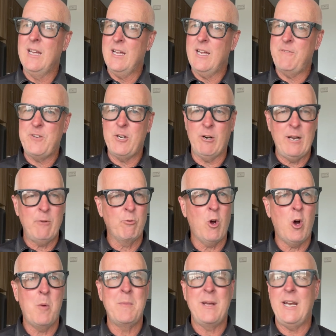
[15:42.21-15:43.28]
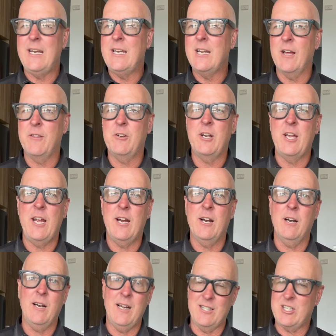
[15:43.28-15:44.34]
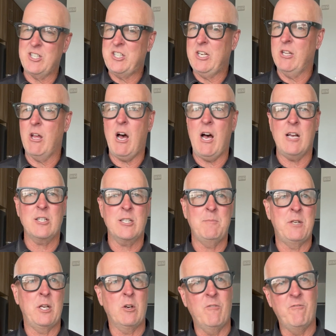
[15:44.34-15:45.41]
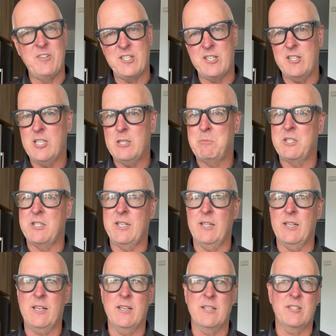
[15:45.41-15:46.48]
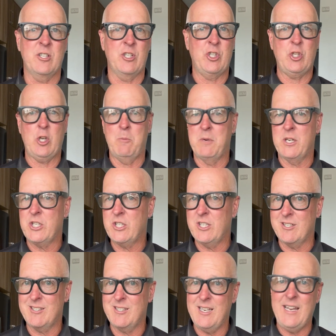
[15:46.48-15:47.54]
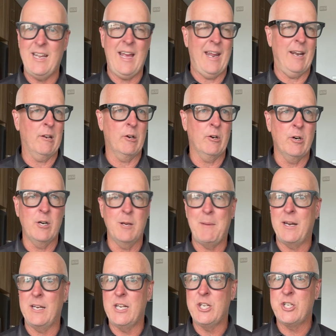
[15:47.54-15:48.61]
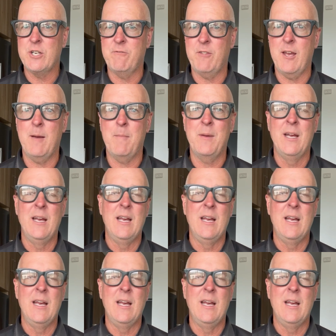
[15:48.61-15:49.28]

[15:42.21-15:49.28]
If you're in Rome any other year, it's still awesome to go visit these basilicas. There's so much to see and learn about each of them.